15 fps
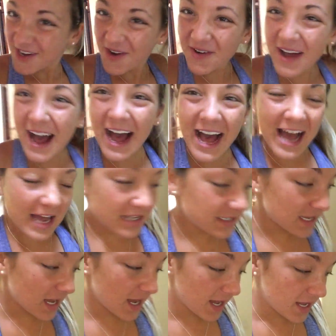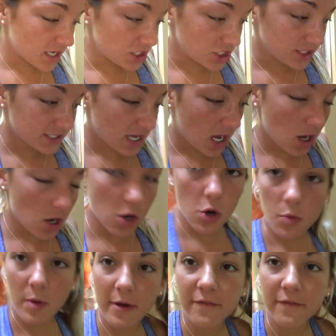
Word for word: So guys, I just got home